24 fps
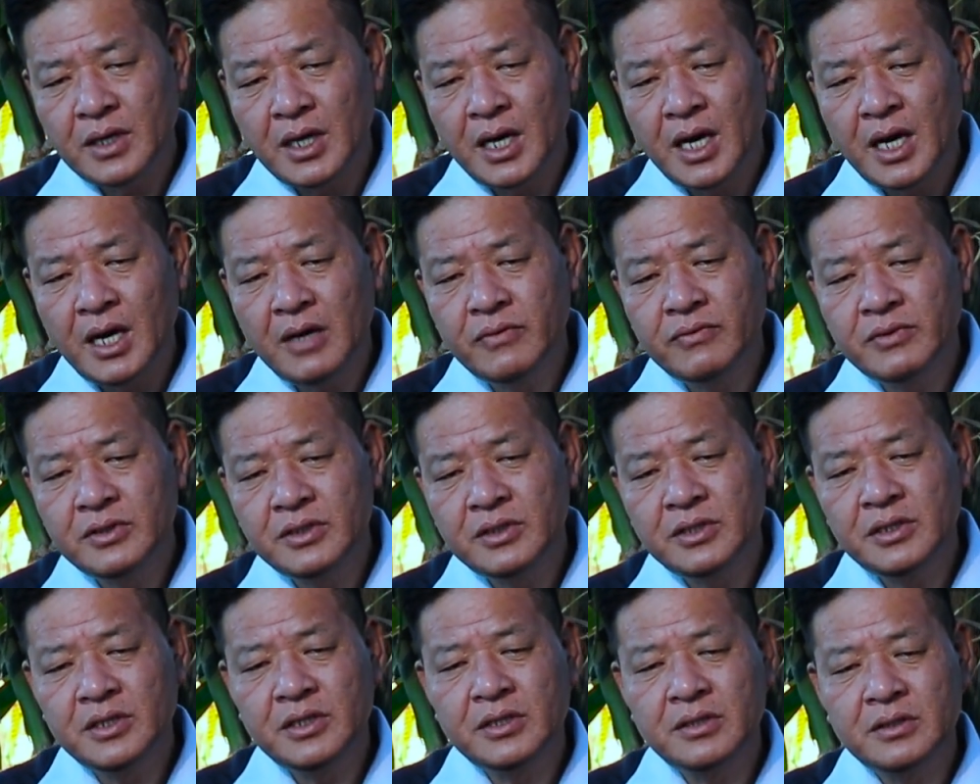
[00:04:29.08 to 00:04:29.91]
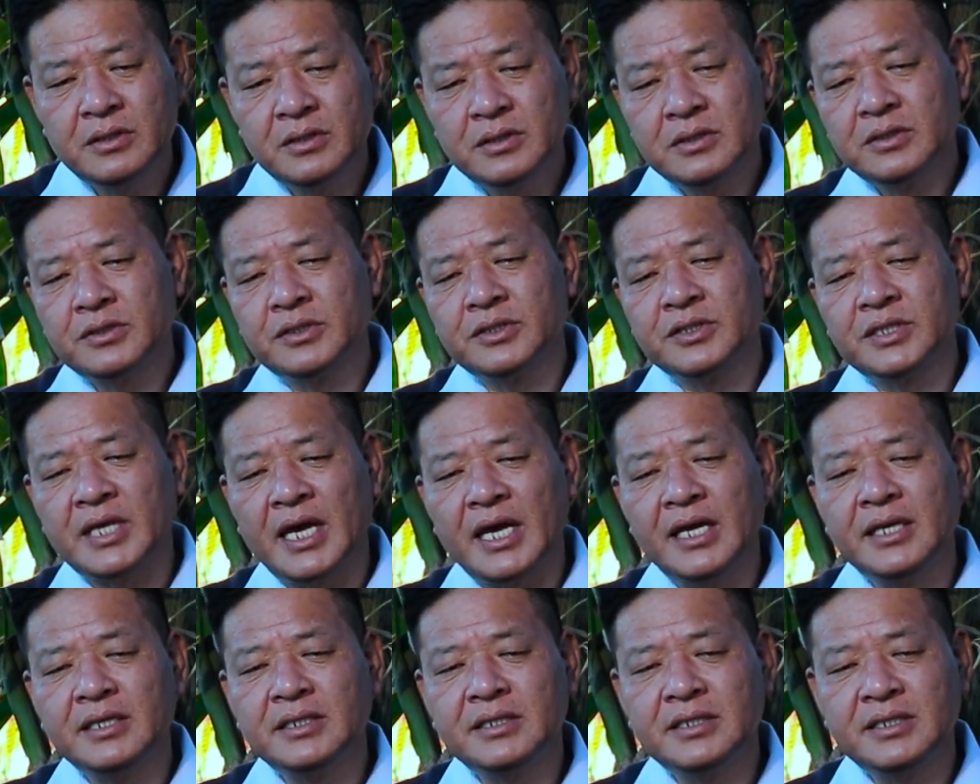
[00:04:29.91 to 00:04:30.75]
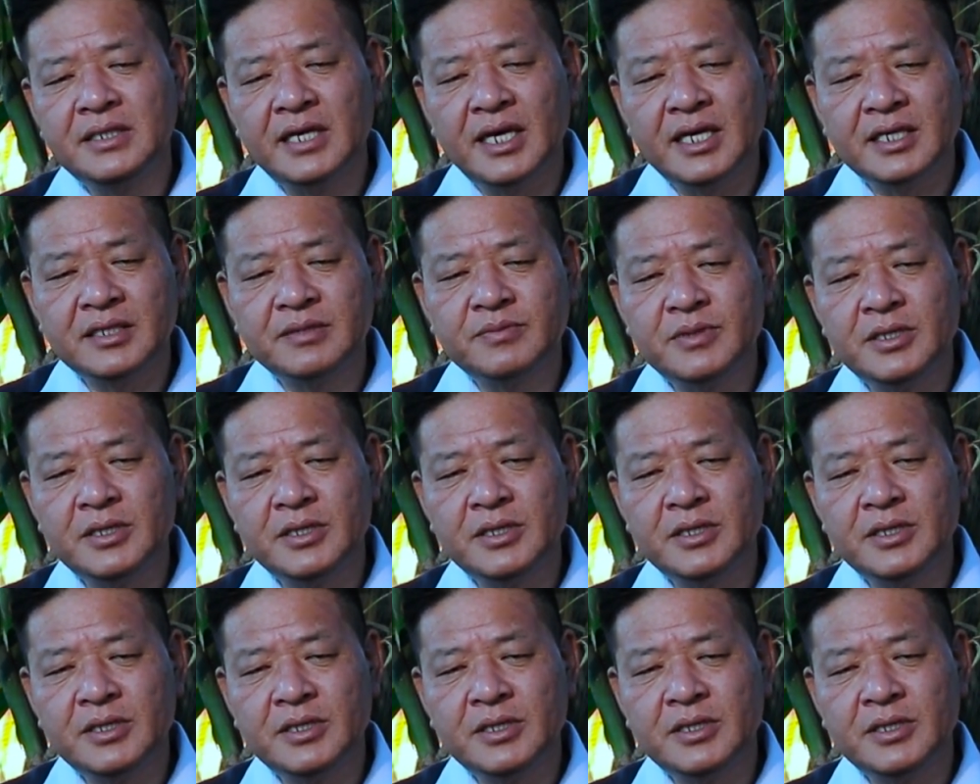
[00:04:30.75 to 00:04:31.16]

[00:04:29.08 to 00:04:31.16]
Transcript: our society has